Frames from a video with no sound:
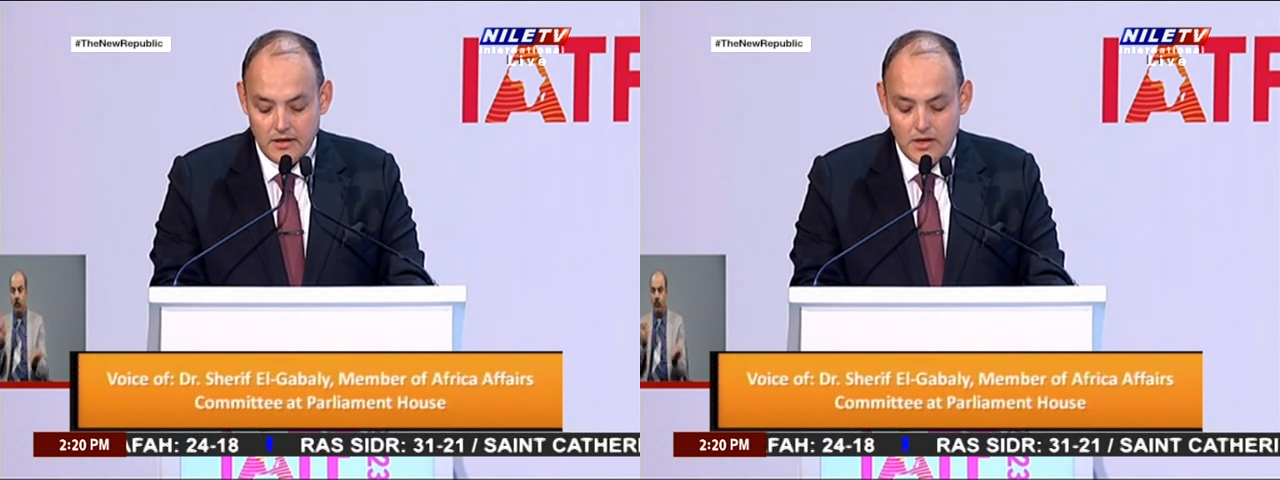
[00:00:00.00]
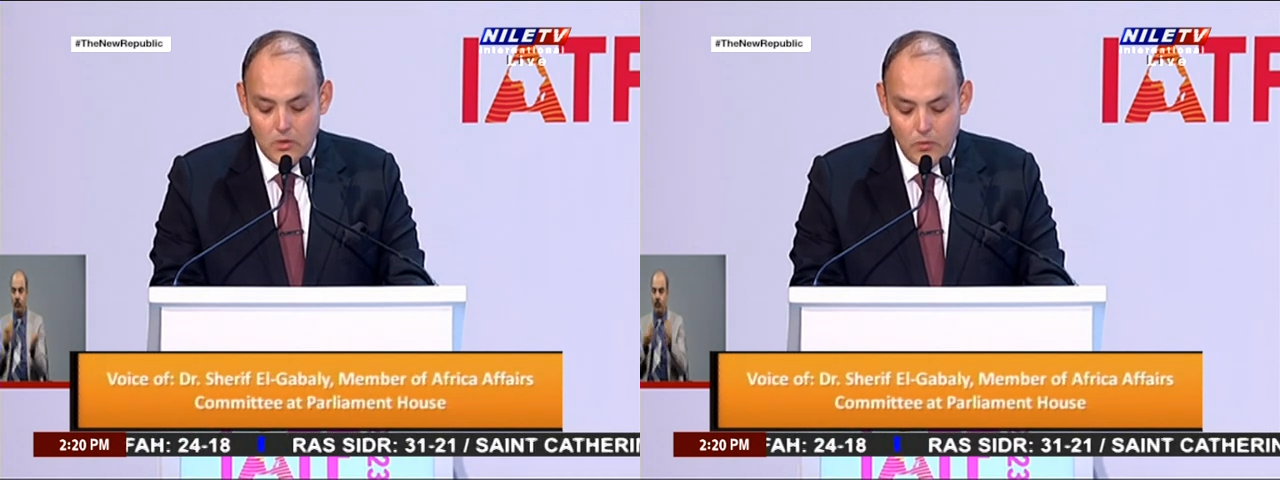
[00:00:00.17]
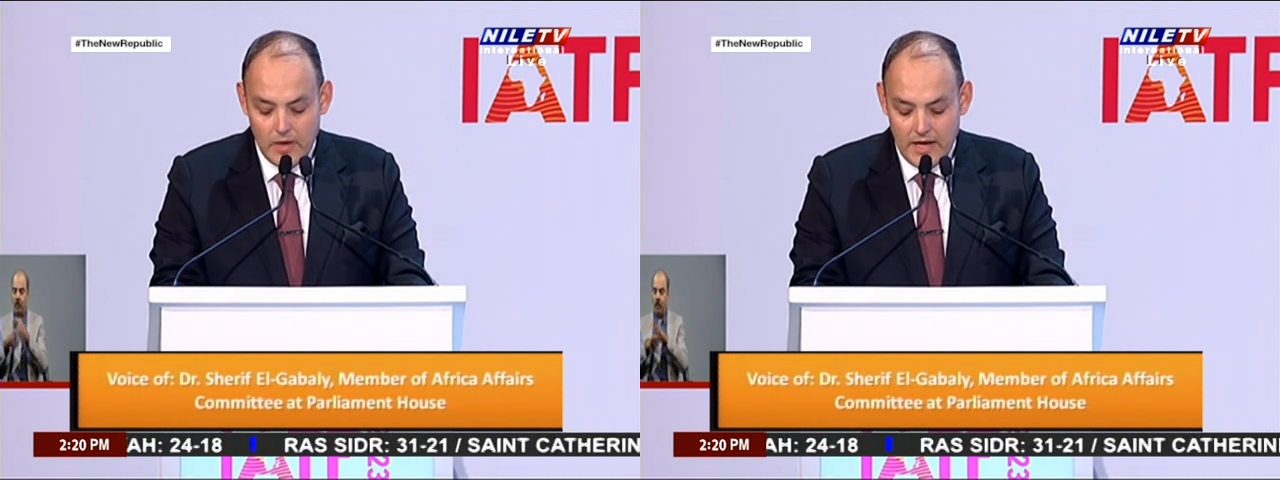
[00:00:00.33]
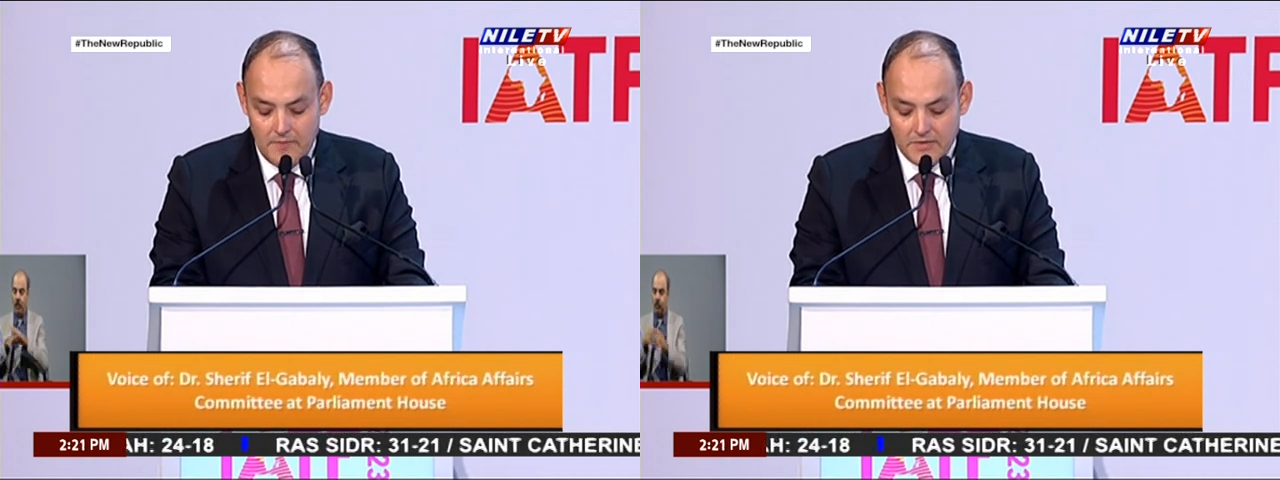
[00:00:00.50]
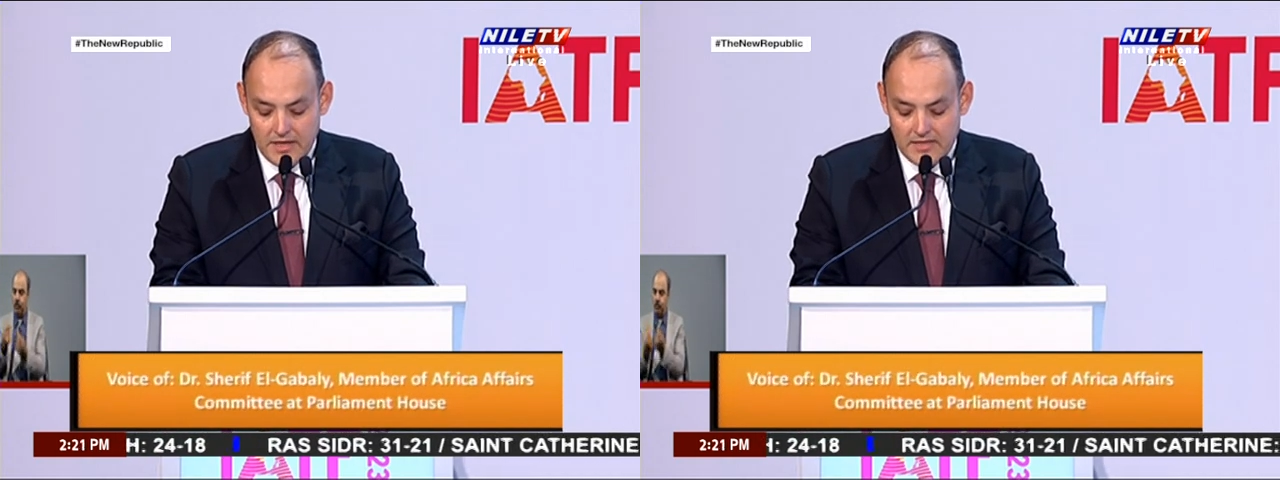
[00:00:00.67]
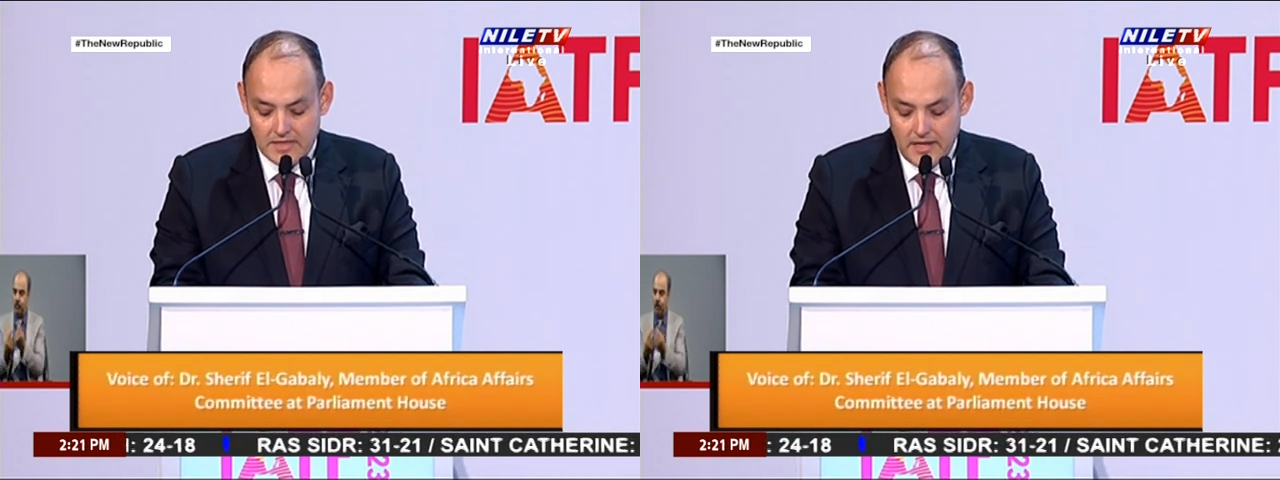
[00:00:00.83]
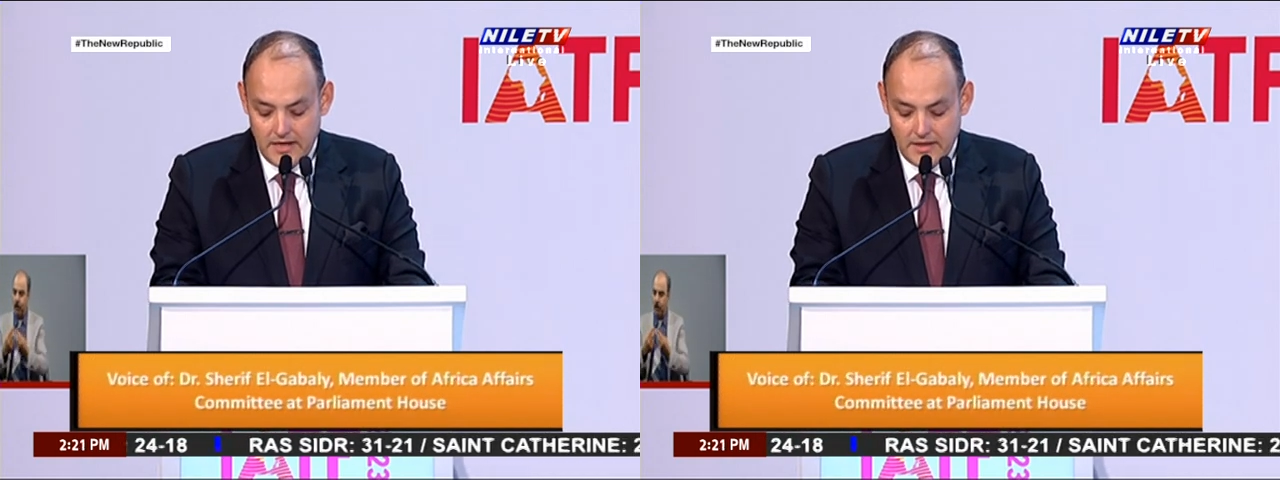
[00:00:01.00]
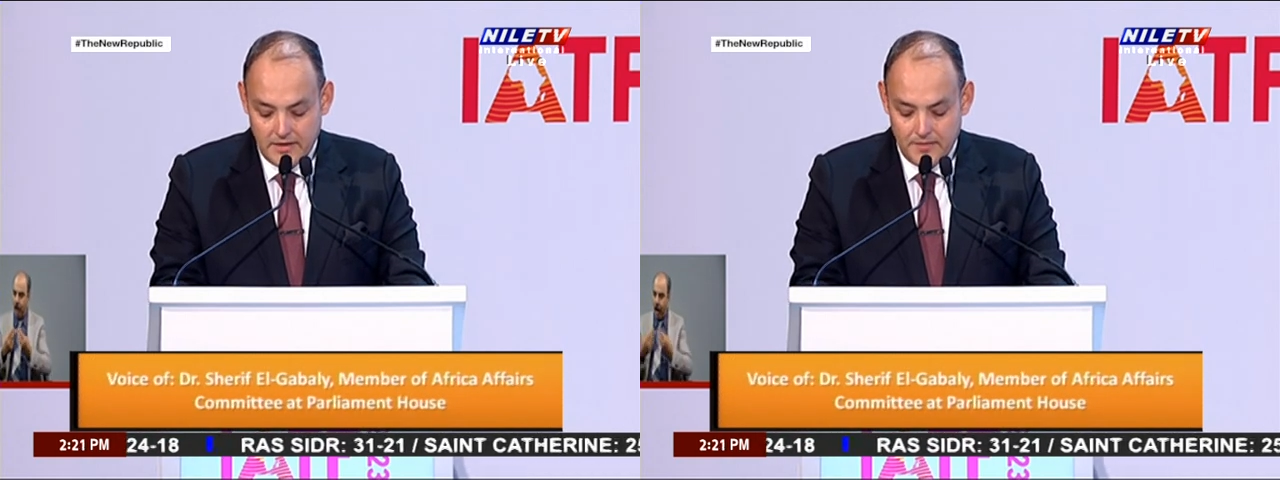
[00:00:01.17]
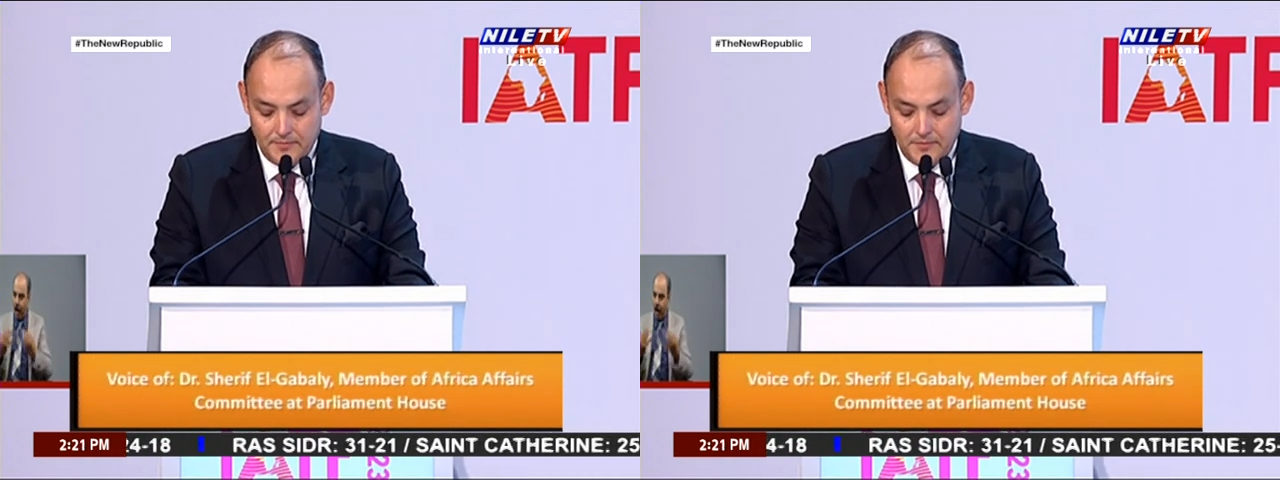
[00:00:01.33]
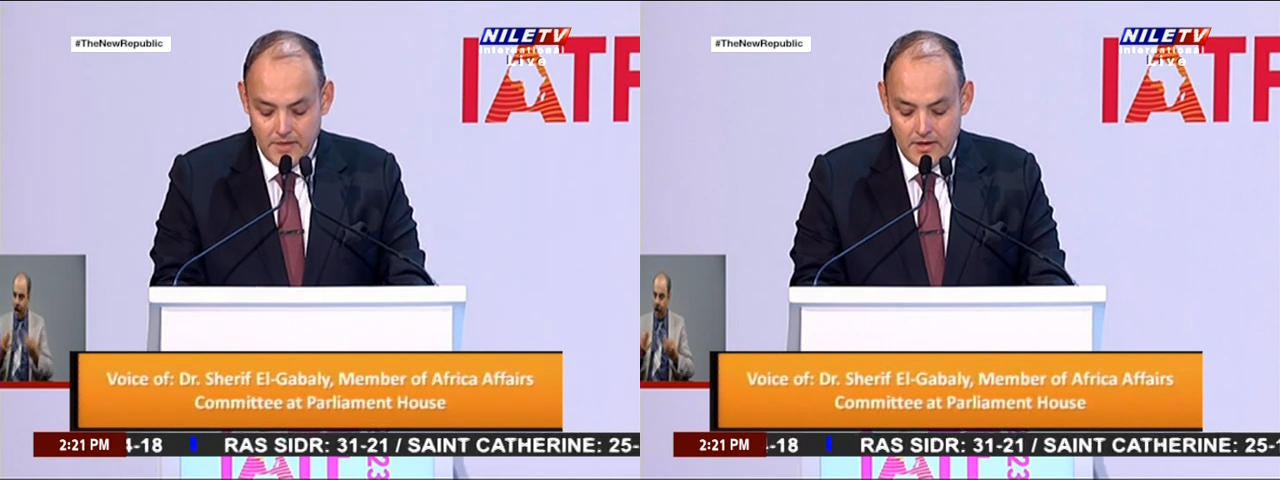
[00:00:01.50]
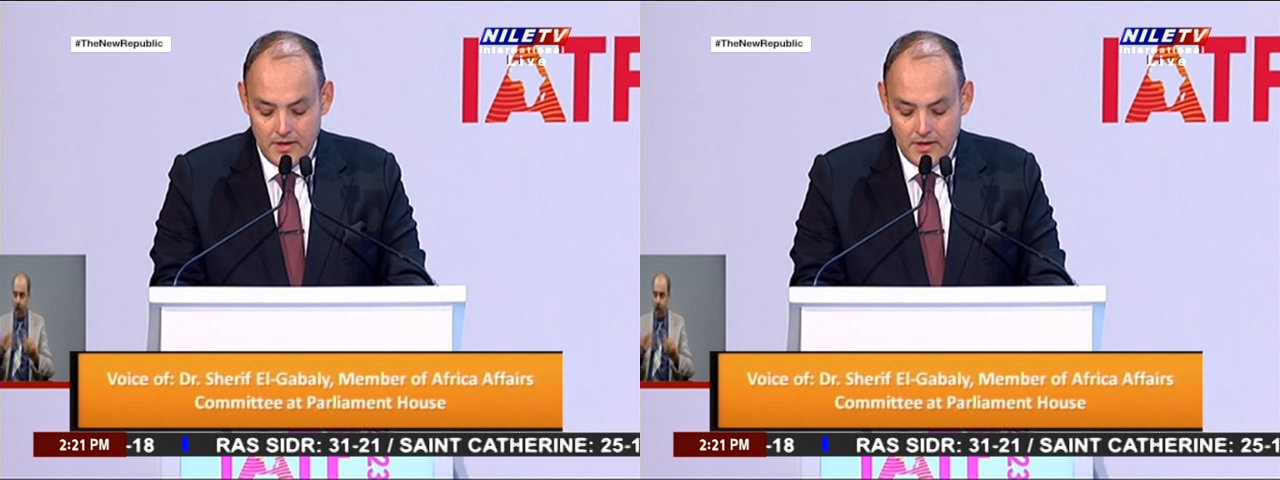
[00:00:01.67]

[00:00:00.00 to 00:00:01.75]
agreement as soon as possible.